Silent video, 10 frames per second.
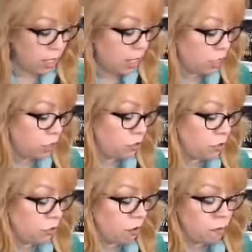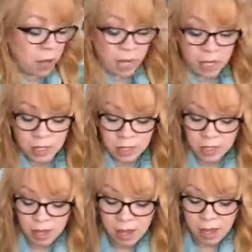into your
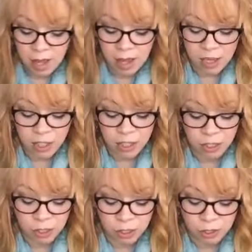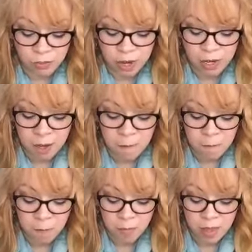paste and just stir right
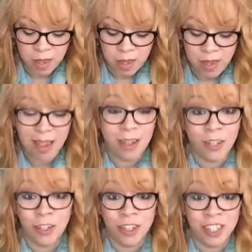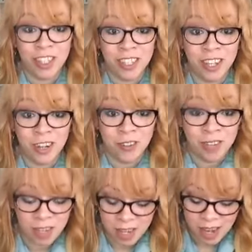up, and you're good to
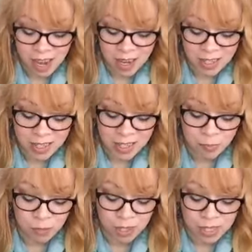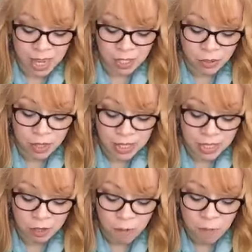go. And it's as simple as that. So
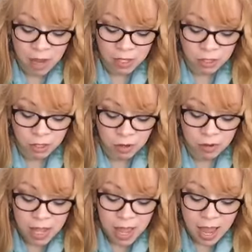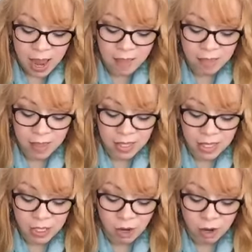this is our pesto, and
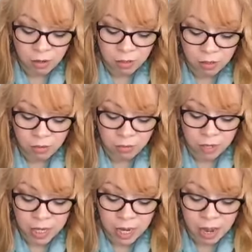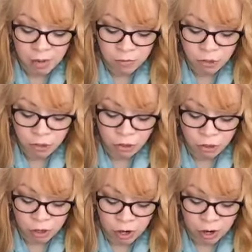this is our 3-ounce
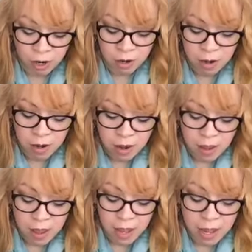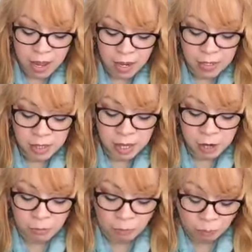jar.
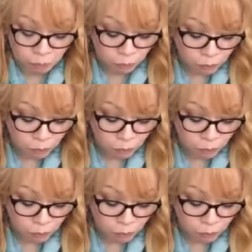And